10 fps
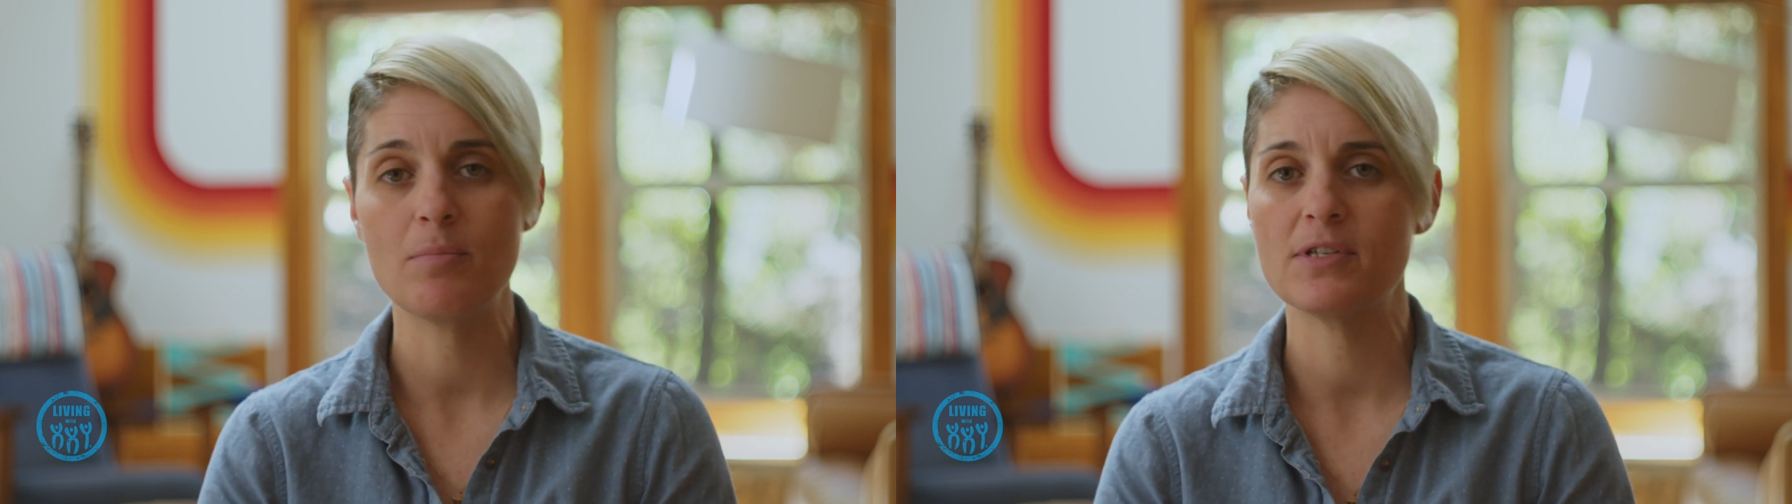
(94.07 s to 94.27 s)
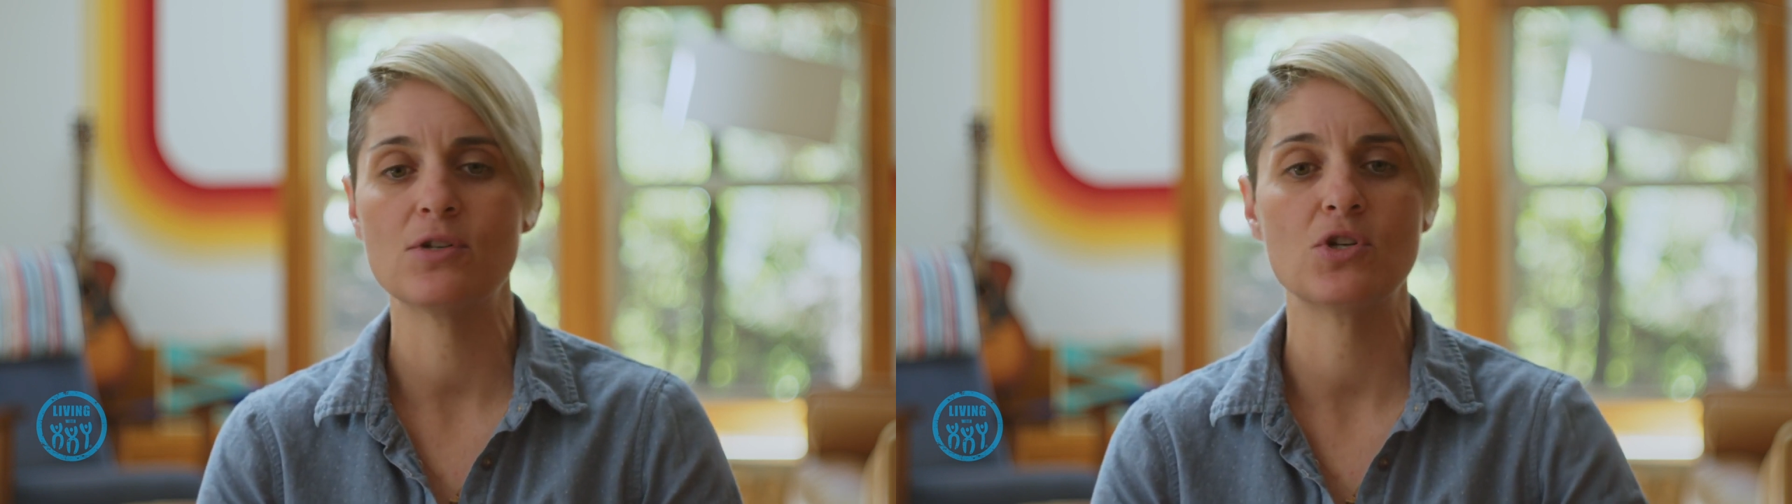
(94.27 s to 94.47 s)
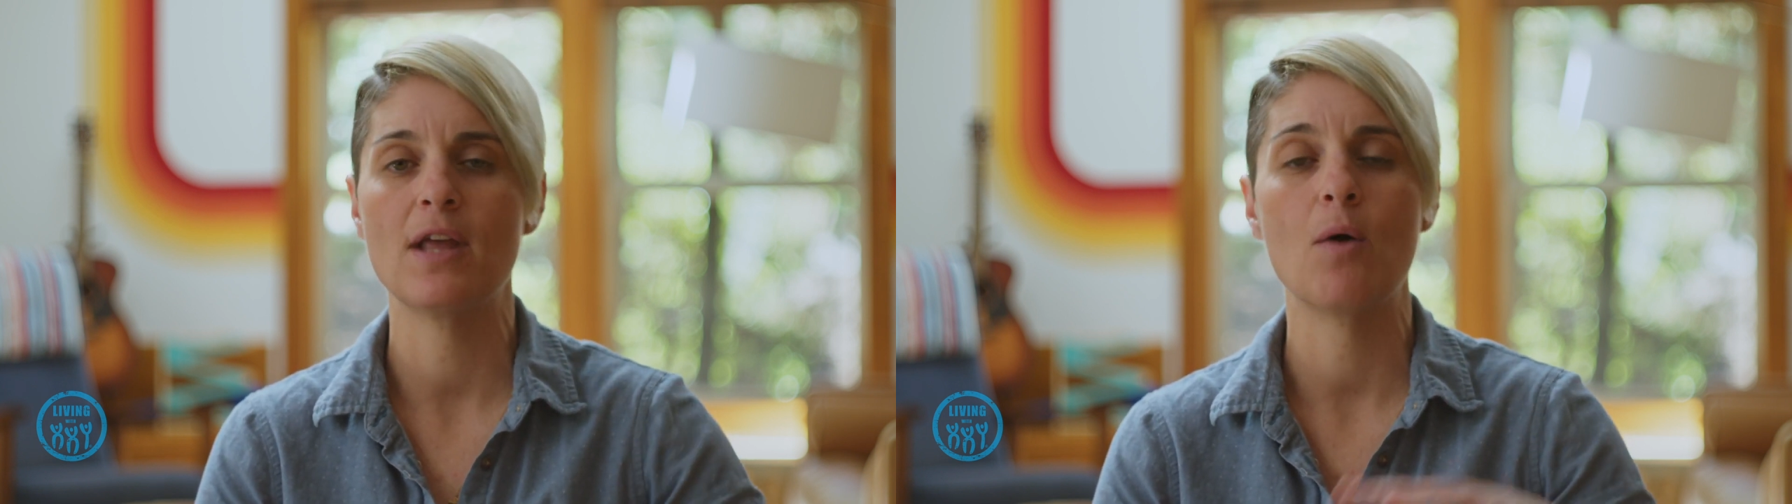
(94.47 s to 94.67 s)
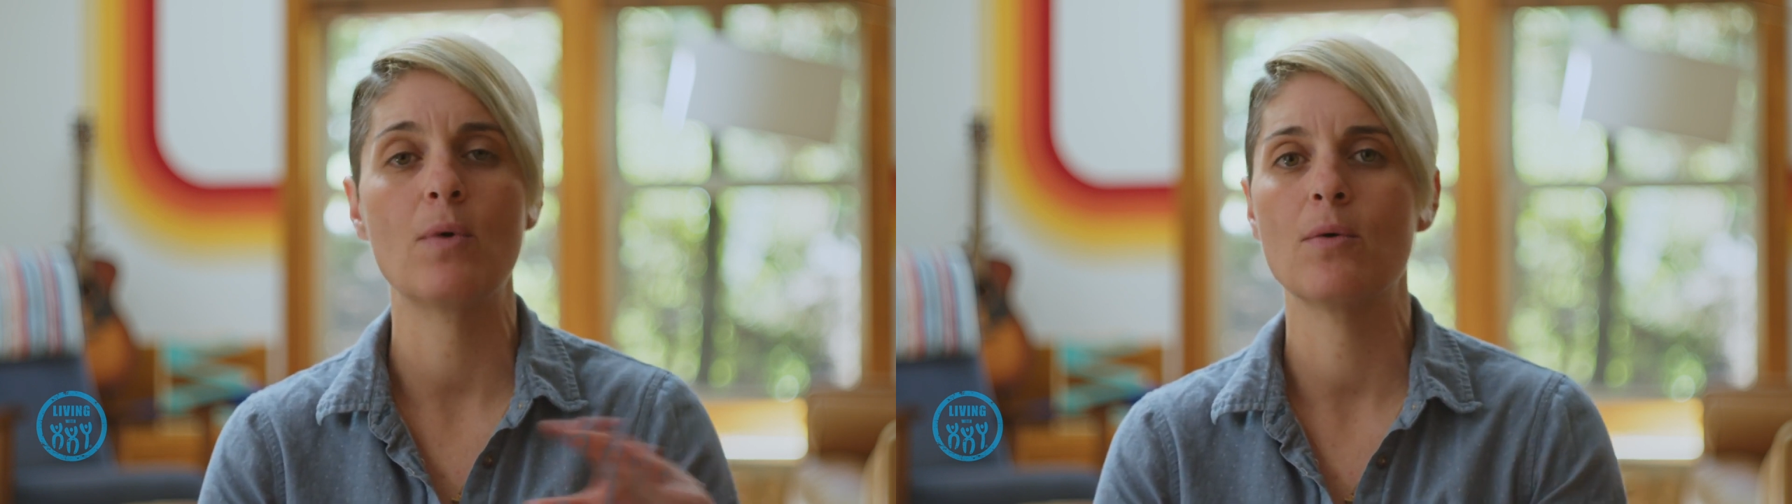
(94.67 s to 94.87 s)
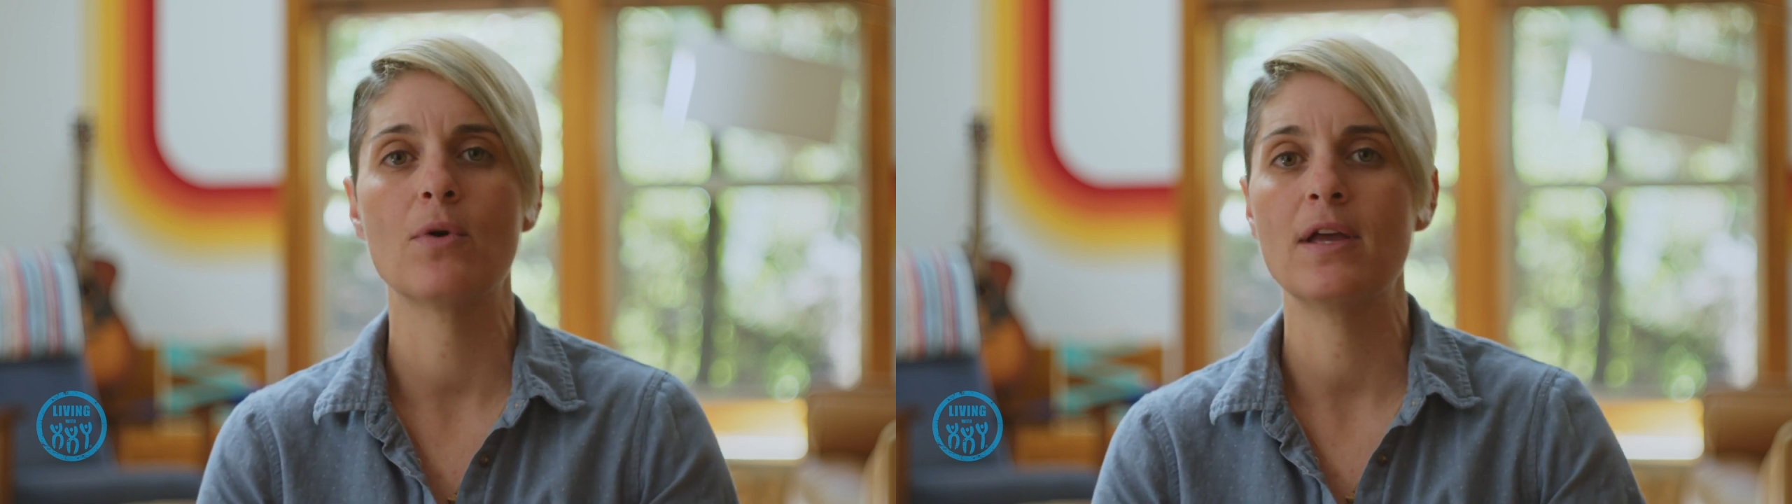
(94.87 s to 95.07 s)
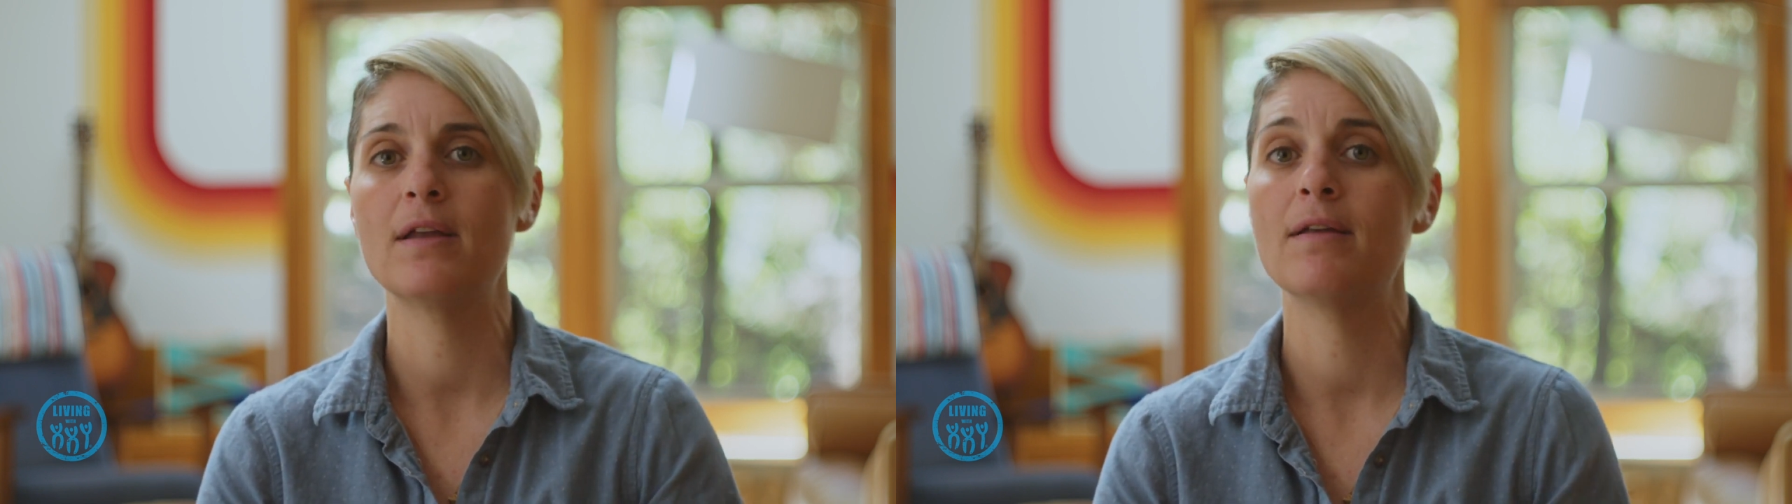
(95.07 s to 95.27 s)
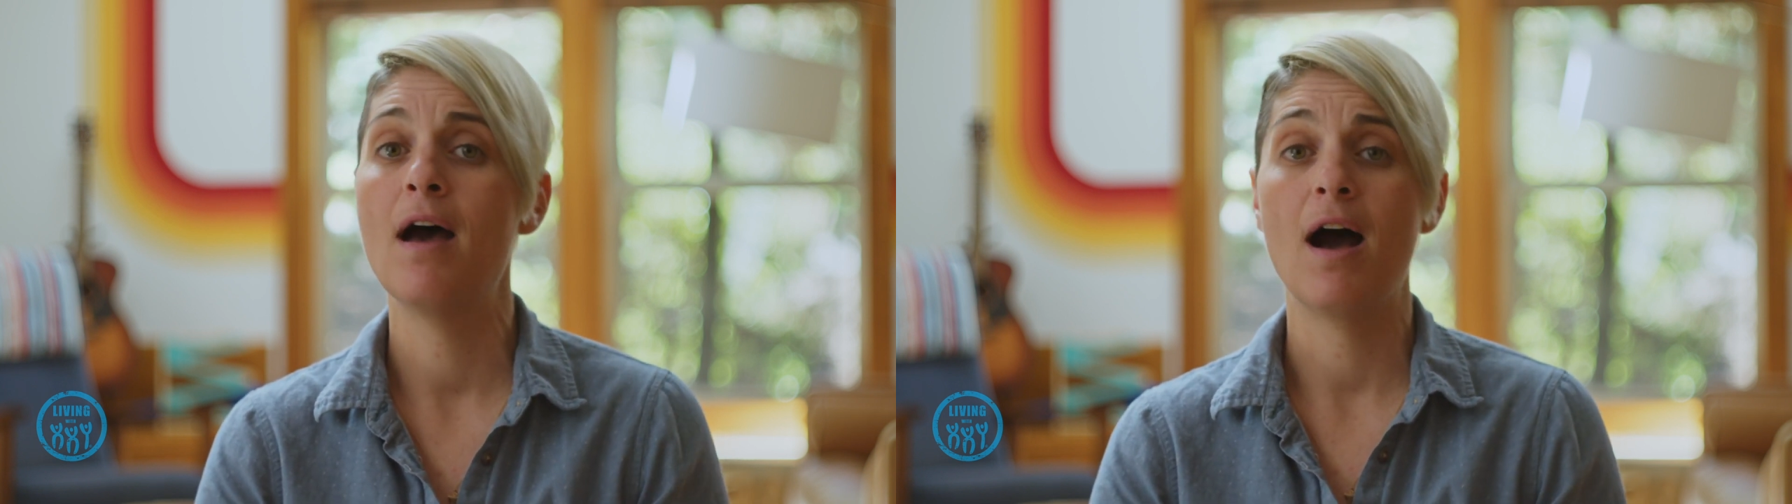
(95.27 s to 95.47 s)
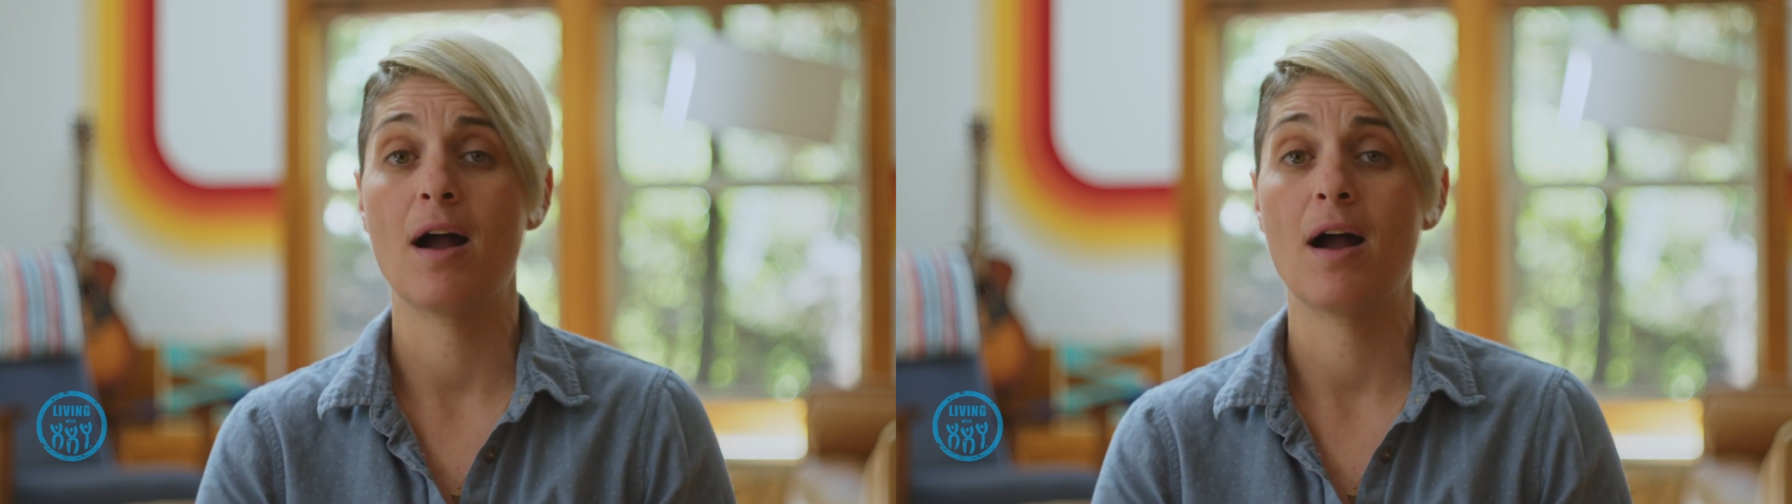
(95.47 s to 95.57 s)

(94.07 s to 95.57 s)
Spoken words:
position that we were in